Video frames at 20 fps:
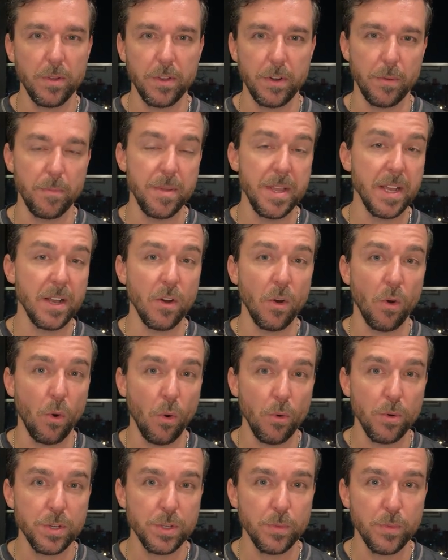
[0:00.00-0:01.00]
being a
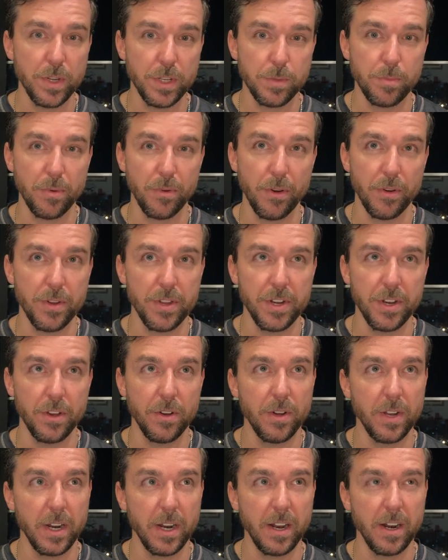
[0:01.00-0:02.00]
horse whisperer,
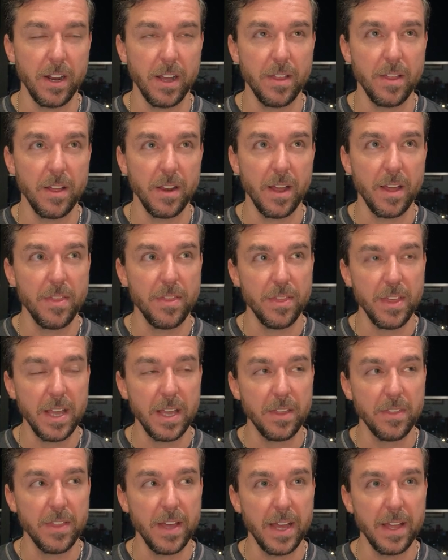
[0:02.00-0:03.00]
and I
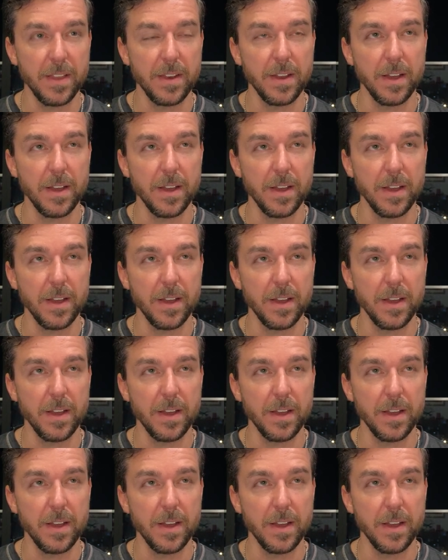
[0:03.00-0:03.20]
think that